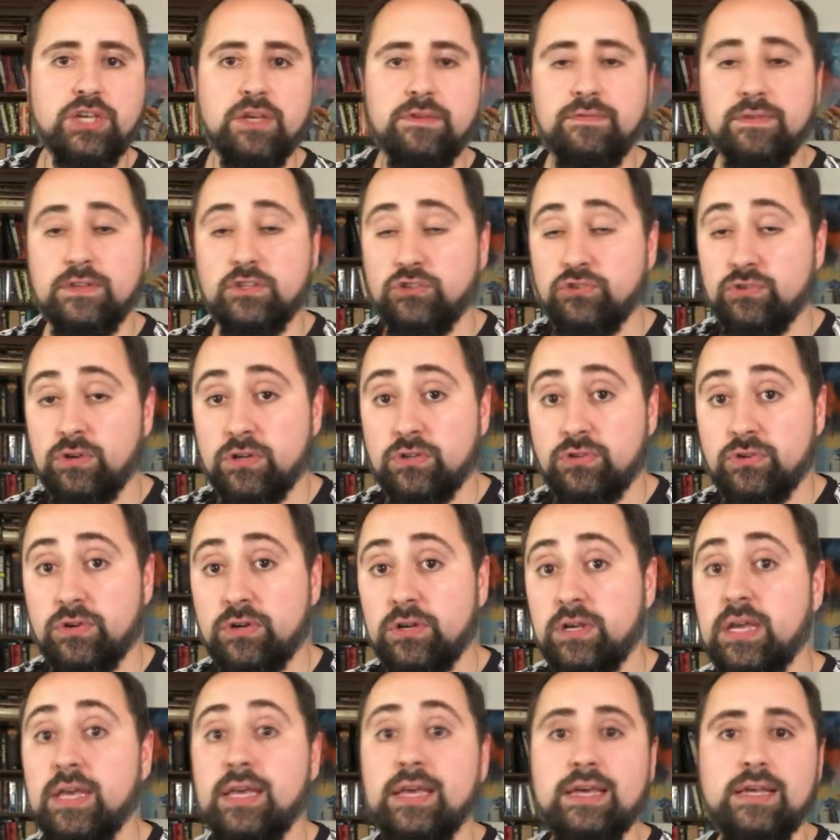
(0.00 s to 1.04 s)
Chief
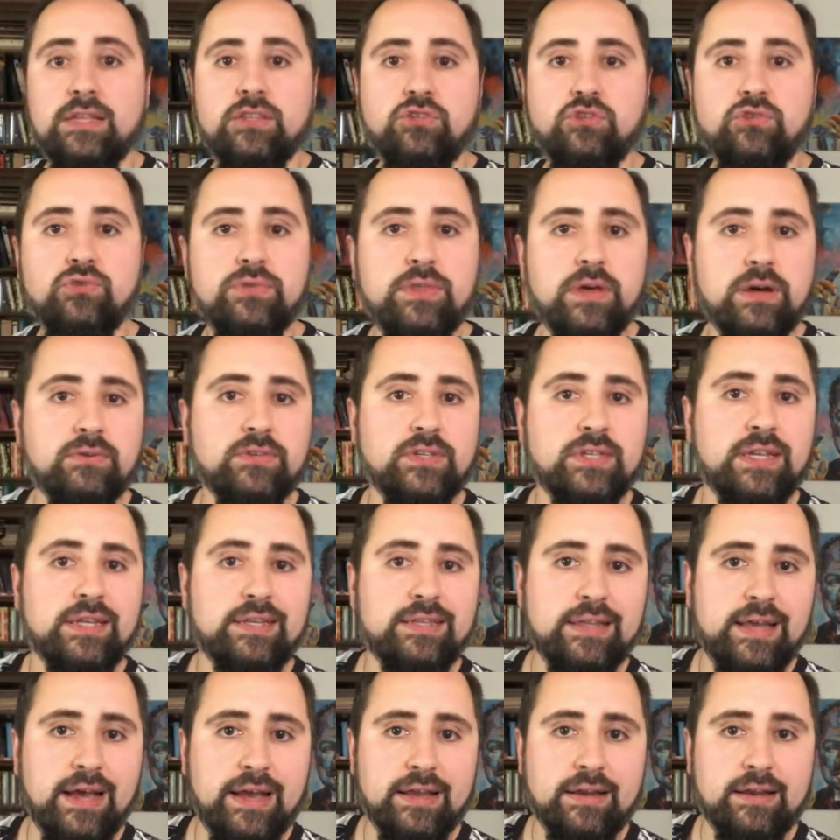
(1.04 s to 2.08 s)
Instructor in
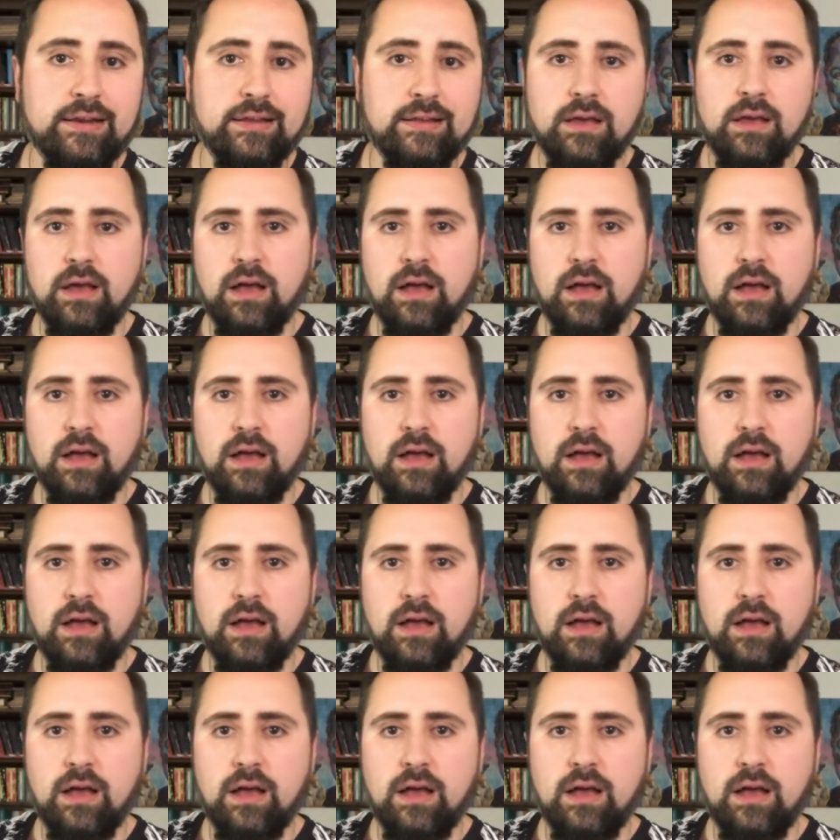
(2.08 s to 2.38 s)
2009.